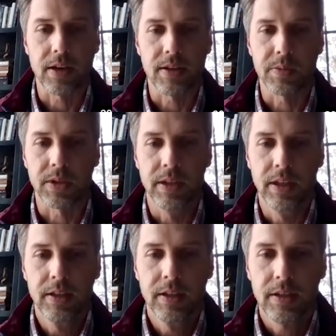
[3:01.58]
of the house. But
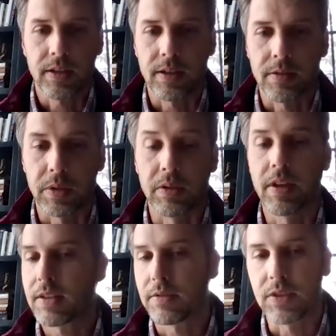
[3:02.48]

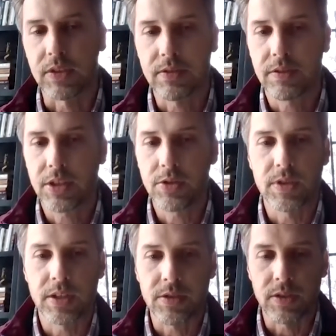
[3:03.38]
lots of just
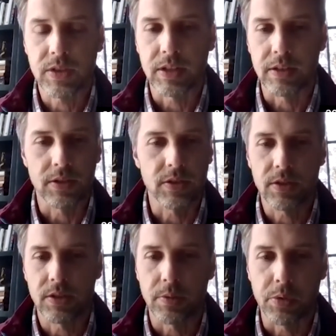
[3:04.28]
huge interest, and
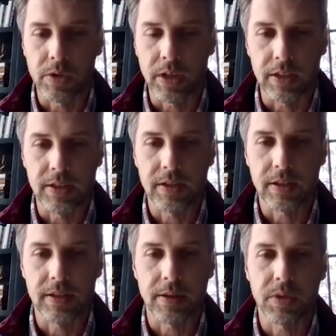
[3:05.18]
just to your point,
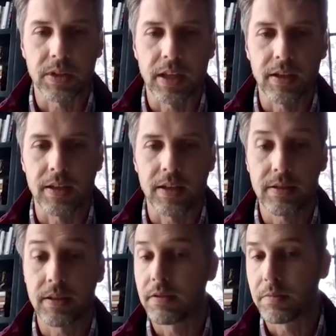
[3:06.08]
it's something
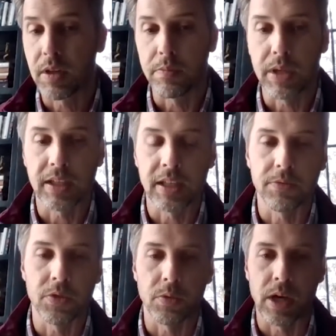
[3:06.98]
that's been a big
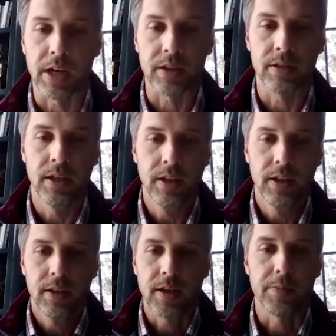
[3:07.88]
need for a while.
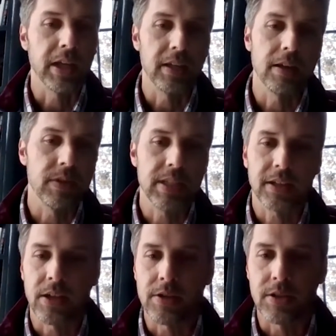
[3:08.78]
But you had to have the
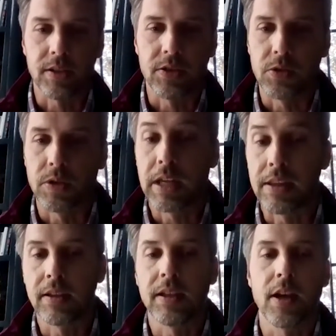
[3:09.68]
technology to do it,
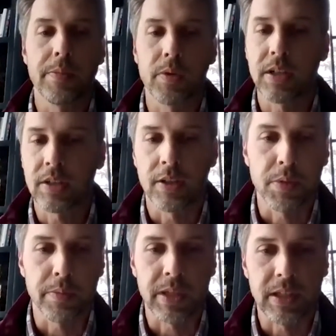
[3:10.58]
and then the operational
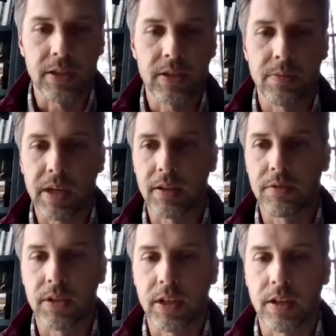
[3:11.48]
implementation to make
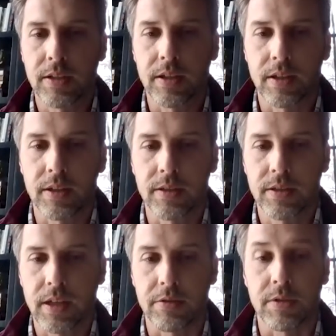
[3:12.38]
it really,
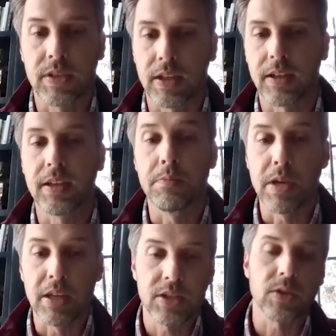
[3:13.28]
I would say,
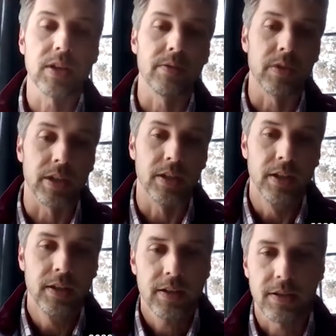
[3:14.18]
administratively